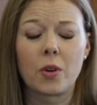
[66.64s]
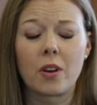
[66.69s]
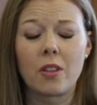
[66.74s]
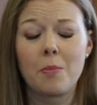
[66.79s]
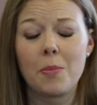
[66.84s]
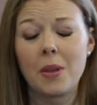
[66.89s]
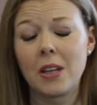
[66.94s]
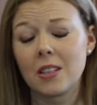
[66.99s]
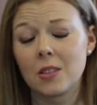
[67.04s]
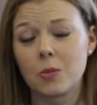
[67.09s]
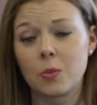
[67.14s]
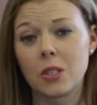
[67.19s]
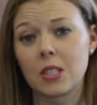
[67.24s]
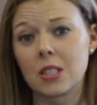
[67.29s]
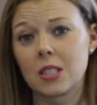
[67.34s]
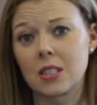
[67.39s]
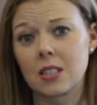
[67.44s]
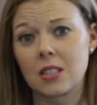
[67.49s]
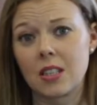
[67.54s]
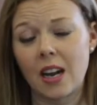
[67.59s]
one of the biggest
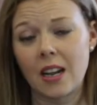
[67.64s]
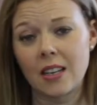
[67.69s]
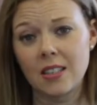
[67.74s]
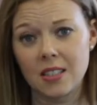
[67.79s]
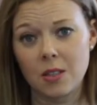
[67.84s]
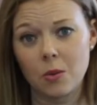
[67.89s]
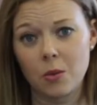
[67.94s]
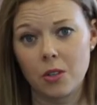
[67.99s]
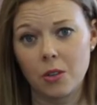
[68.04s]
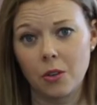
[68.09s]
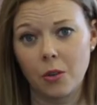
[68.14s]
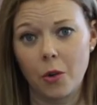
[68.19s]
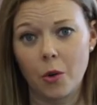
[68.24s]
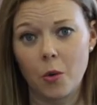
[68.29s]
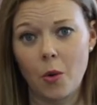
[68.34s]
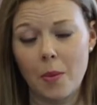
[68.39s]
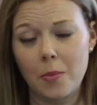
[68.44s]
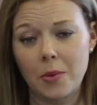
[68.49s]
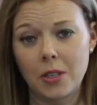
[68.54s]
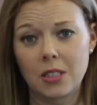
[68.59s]
risks that I see with nuclear
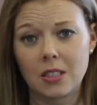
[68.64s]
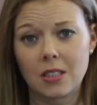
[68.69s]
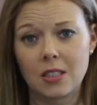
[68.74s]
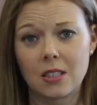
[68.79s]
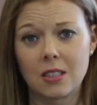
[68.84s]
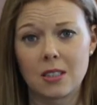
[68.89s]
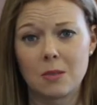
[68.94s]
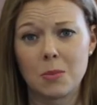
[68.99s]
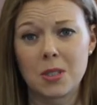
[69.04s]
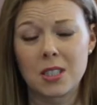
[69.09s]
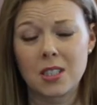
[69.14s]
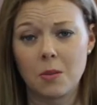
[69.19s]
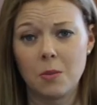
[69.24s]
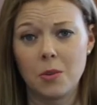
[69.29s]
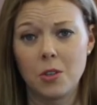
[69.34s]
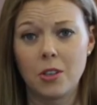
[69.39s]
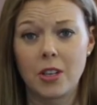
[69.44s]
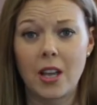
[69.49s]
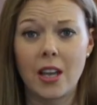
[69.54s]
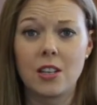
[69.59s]
weapons is
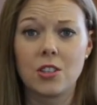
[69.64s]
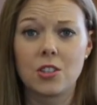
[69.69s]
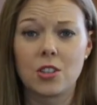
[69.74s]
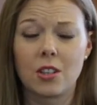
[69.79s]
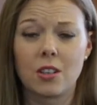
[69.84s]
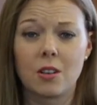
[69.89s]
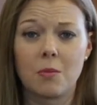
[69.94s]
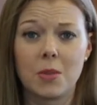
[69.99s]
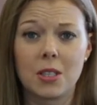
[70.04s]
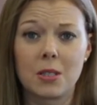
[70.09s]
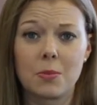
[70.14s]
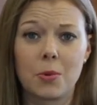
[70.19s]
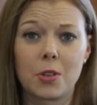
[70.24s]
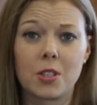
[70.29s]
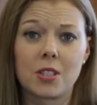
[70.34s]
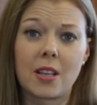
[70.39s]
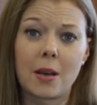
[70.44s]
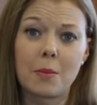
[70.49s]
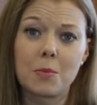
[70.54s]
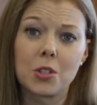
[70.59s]
miscommunication and
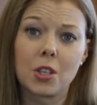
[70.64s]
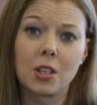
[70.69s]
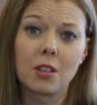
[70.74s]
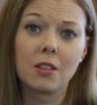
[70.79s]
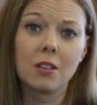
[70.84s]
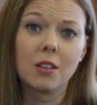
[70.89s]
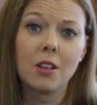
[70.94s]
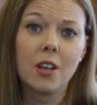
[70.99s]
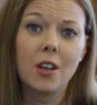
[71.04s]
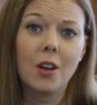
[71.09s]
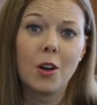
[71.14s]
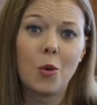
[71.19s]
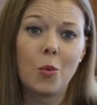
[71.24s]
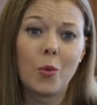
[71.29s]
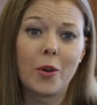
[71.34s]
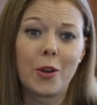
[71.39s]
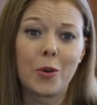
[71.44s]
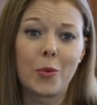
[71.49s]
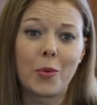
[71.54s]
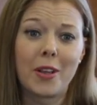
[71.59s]
misperception,
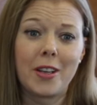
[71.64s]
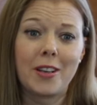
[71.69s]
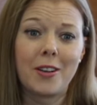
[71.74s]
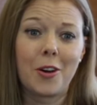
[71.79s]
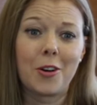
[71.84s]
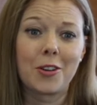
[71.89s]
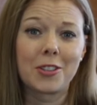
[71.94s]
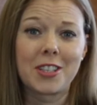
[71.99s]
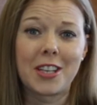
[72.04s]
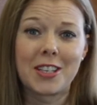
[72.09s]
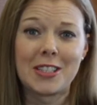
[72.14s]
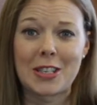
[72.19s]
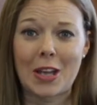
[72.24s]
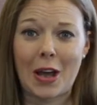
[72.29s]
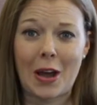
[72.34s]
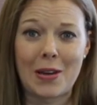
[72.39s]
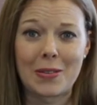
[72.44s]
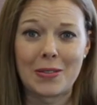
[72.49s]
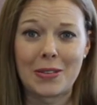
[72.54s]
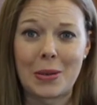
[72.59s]
where we all tend to
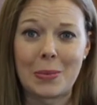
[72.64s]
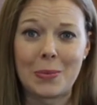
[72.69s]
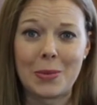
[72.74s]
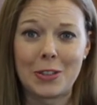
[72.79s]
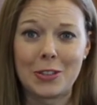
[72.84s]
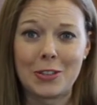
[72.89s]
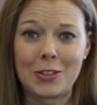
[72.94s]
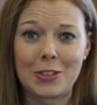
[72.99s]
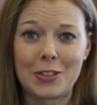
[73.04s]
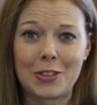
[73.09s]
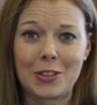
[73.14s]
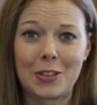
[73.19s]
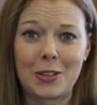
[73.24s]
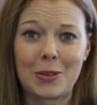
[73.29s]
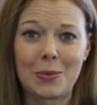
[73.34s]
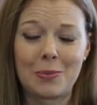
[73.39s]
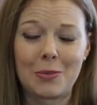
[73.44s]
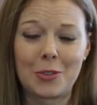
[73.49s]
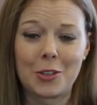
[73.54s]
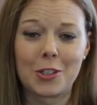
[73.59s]
have an image
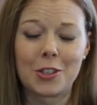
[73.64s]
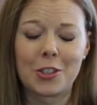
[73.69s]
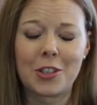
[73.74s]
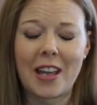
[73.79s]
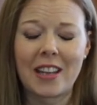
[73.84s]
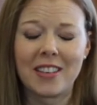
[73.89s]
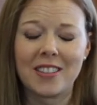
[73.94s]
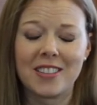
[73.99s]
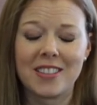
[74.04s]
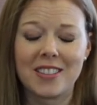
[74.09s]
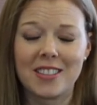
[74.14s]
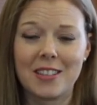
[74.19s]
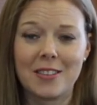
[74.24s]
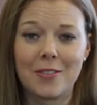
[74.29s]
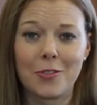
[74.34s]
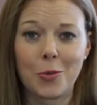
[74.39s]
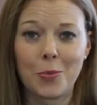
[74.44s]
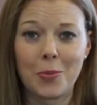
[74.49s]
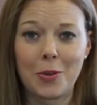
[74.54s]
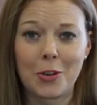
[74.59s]
or a tendency
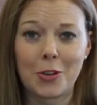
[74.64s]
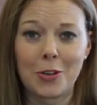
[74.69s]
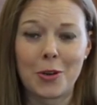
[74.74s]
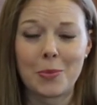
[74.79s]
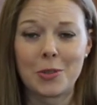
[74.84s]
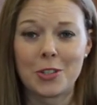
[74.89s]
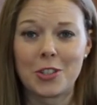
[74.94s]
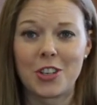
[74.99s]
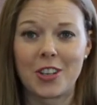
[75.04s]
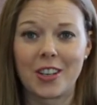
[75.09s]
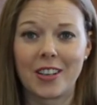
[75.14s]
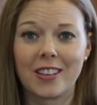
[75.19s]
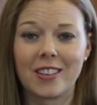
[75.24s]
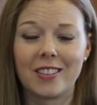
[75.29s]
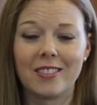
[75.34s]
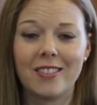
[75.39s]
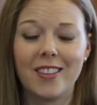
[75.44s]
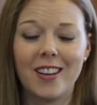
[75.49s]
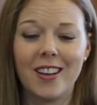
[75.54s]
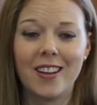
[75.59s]
for mirror imaging
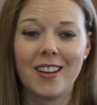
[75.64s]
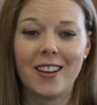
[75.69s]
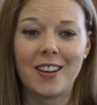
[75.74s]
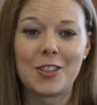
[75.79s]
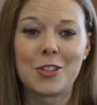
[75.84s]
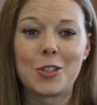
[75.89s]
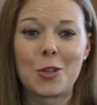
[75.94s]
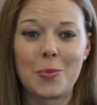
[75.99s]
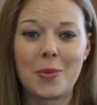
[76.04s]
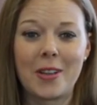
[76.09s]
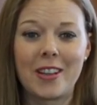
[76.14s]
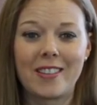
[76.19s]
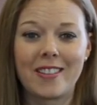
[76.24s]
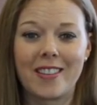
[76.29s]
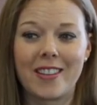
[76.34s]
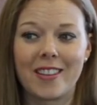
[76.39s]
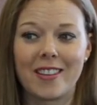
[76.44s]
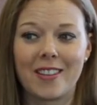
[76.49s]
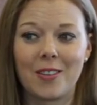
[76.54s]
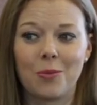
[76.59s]
and assuming
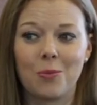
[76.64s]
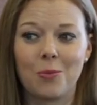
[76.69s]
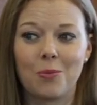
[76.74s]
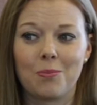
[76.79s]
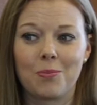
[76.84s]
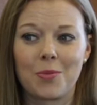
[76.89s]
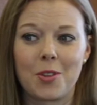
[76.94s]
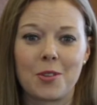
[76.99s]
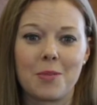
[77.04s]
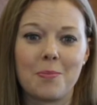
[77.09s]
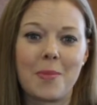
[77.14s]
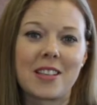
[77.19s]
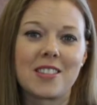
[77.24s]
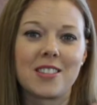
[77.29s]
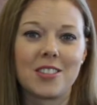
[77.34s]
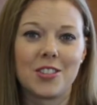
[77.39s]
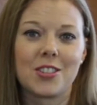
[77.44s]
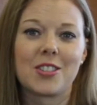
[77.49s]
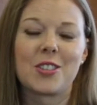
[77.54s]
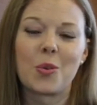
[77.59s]
that the
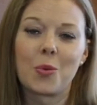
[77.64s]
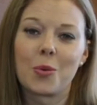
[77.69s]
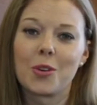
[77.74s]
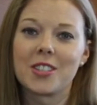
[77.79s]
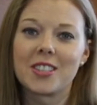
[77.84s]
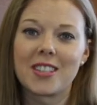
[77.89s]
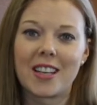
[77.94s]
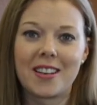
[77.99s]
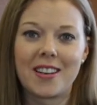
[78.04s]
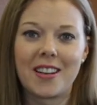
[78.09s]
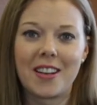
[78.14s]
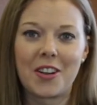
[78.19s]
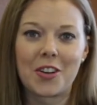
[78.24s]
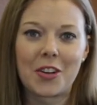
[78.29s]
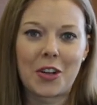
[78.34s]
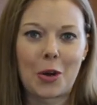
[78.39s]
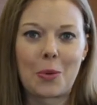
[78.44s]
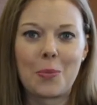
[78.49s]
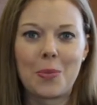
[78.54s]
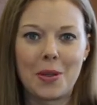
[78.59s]
messages that we're sending
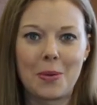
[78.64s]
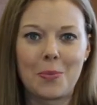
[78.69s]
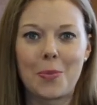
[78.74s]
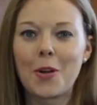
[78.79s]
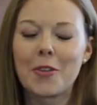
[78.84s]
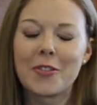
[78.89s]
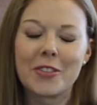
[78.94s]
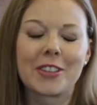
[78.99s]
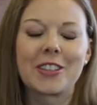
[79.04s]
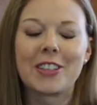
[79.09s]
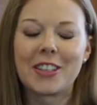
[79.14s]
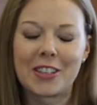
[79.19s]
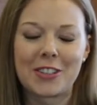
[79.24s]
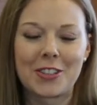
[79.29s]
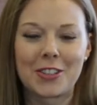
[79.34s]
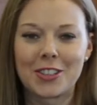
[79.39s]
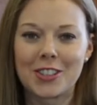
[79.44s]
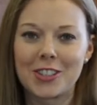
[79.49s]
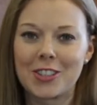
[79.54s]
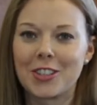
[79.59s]
are gonna be perfectly
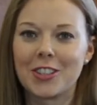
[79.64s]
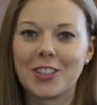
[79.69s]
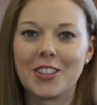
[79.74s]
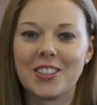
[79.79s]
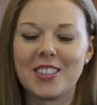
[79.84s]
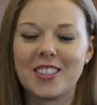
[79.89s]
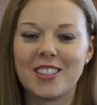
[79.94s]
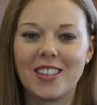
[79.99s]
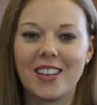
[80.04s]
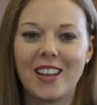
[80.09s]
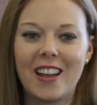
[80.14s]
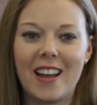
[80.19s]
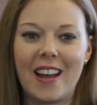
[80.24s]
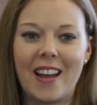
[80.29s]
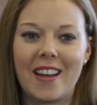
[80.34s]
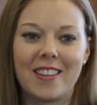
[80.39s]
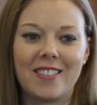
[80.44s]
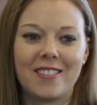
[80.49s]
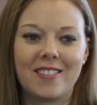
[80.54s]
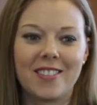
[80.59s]
understood
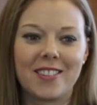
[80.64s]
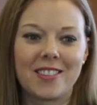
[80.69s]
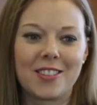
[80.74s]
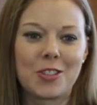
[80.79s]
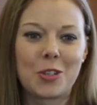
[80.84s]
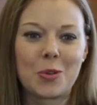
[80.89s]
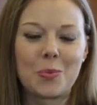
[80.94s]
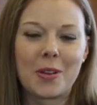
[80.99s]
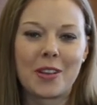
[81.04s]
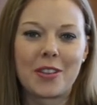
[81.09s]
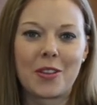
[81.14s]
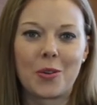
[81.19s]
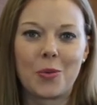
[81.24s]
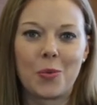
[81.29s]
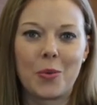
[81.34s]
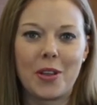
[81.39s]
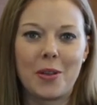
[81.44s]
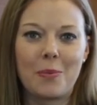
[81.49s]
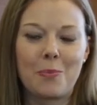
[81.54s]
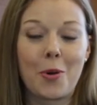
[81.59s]
and assuming
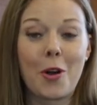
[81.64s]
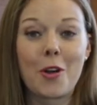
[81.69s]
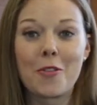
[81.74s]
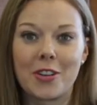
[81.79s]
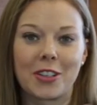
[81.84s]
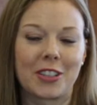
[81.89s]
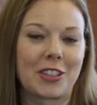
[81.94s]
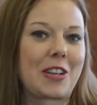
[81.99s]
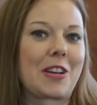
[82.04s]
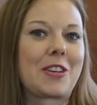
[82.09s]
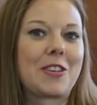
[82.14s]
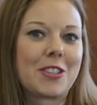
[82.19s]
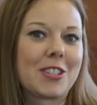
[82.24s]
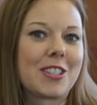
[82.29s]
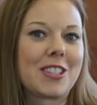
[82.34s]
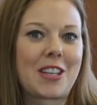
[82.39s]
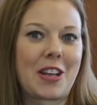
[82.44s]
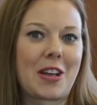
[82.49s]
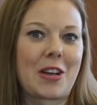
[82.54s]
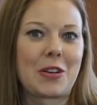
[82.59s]
that we perfectly
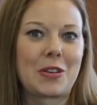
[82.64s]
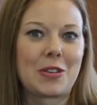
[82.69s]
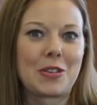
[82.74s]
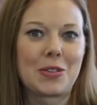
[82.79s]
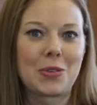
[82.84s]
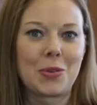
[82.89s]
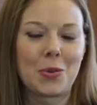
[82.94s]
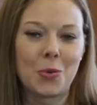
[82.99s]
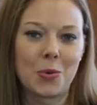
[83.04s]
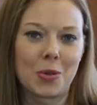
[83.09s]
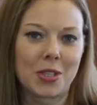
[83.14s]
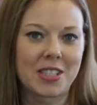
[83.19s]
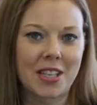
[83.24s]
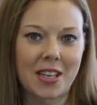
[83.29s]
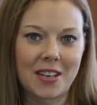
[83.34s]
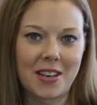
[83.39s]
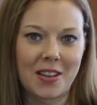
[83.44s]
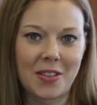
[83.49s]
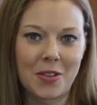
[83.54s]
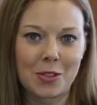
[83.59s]
understand who we're
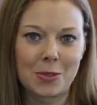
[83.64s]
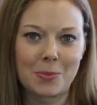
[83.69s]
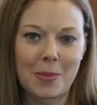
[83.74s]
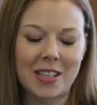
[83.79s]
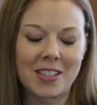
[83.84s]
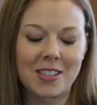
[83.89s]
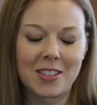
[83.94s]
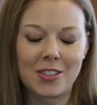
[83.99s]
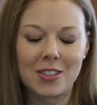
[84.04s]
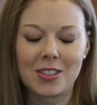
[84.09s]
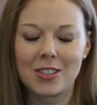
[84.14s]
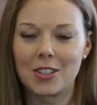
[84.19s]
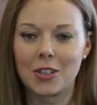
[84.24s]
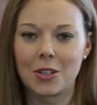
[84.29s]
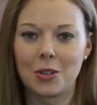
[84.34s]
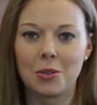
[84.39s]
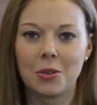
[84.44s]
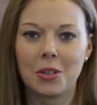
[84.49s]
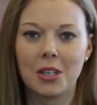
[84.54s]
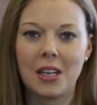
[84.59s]
sending those messages
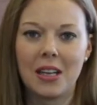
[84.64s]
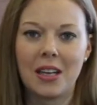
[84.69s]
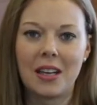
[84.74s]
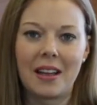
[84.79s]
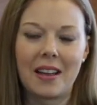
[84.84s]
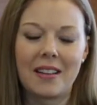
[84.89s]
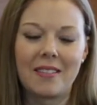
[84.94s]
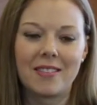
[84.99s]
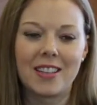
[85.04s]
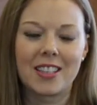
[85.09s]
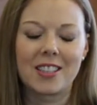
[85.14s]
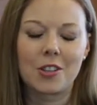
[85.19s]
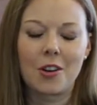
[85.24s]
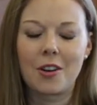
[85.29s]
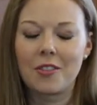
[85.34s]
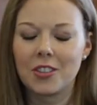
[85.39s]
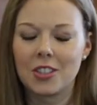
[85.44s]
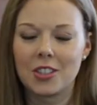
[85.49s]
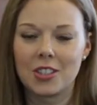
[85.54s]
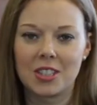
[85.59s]
to. And that's
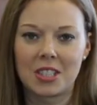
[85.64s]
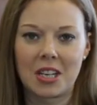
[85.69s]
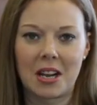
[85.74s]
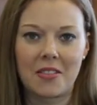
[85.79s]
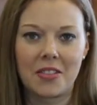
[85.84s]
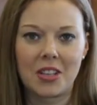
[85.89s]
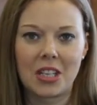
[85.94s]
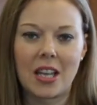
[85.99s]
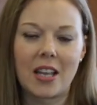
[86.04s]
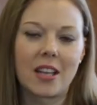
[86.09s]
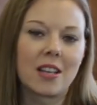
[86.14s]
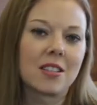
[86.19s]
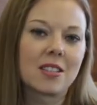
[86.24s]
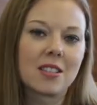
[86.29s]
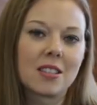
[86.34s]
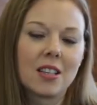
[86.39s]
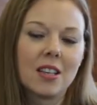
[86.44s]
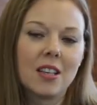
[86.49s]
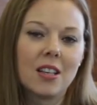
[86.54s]
often just not the case.